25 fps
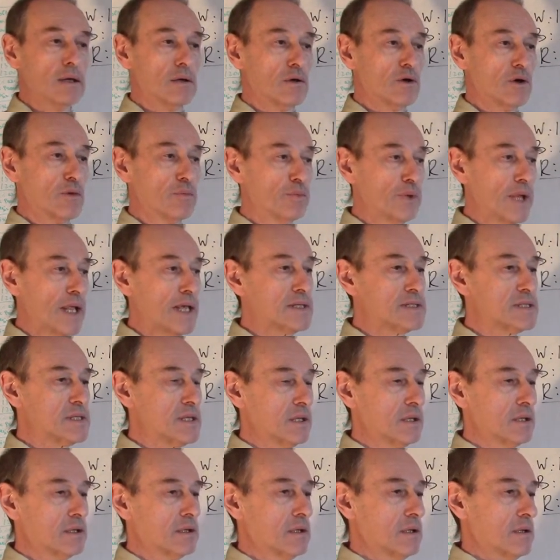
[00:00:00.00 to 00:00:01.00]

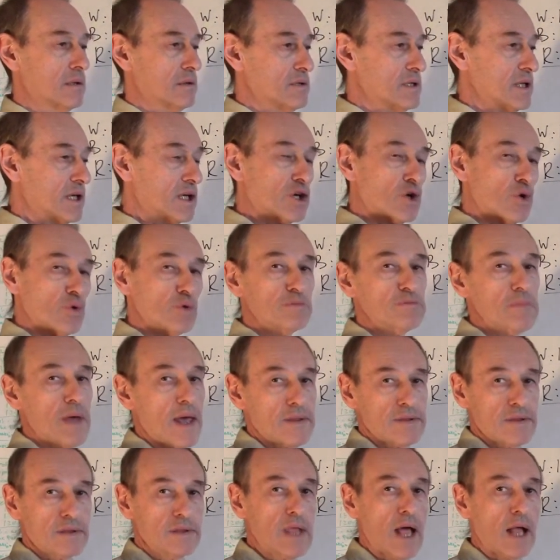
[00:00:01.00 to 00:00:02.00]
replacing the crude
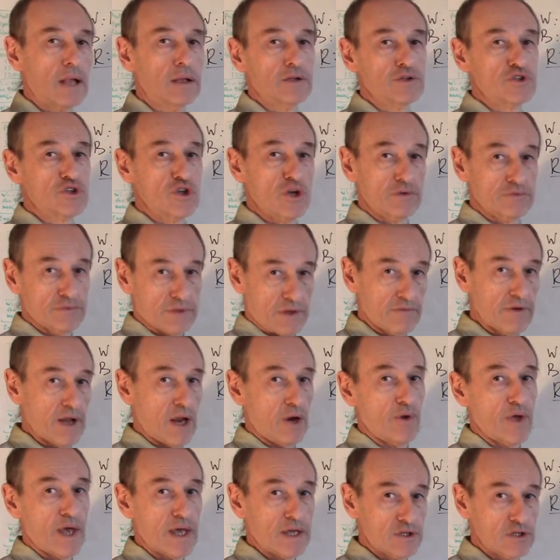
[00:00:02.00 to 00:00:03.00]
methodology of
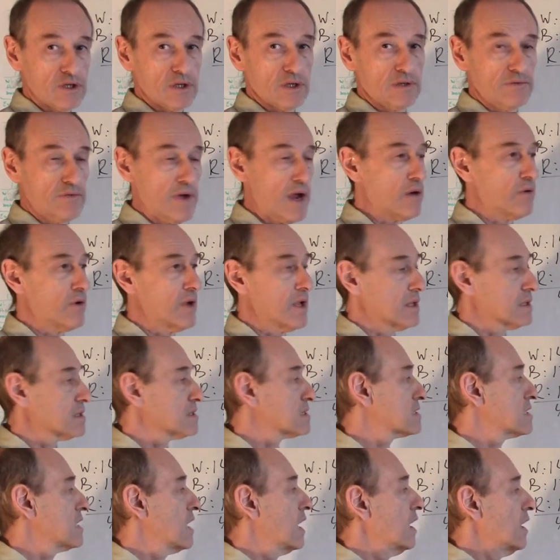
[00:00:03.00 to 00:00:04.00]
evaluating
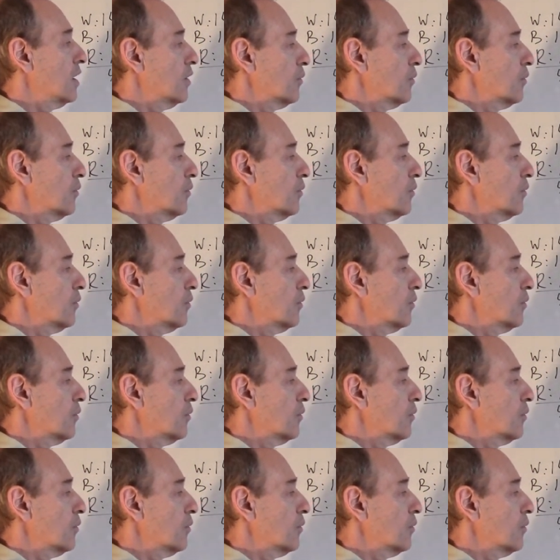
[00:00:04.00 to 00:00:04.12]
variance